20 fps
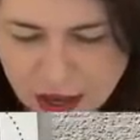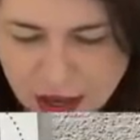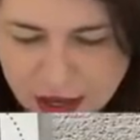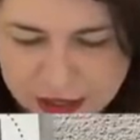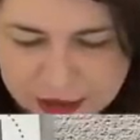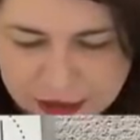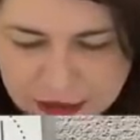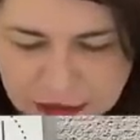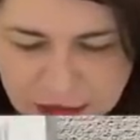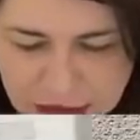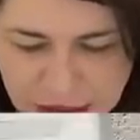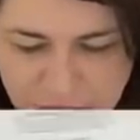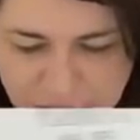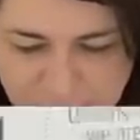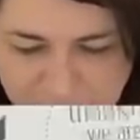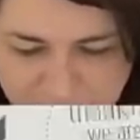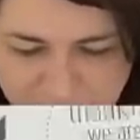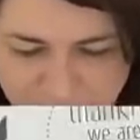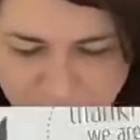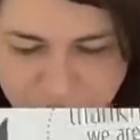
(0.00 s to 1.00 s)
I
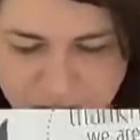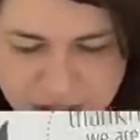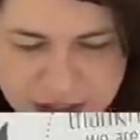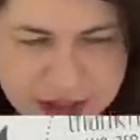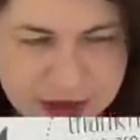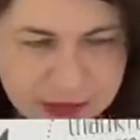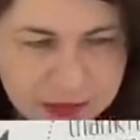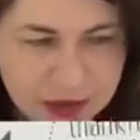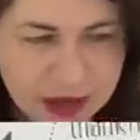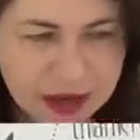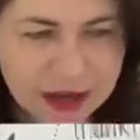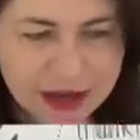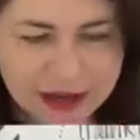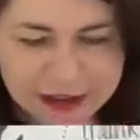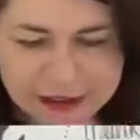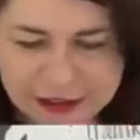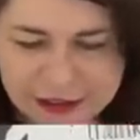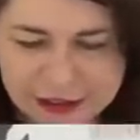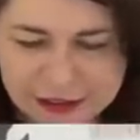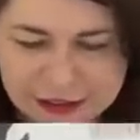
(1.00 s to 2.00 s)
love this
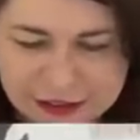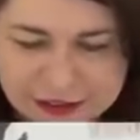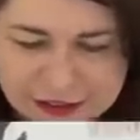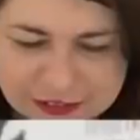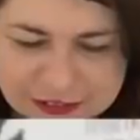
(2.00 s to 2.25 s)
one.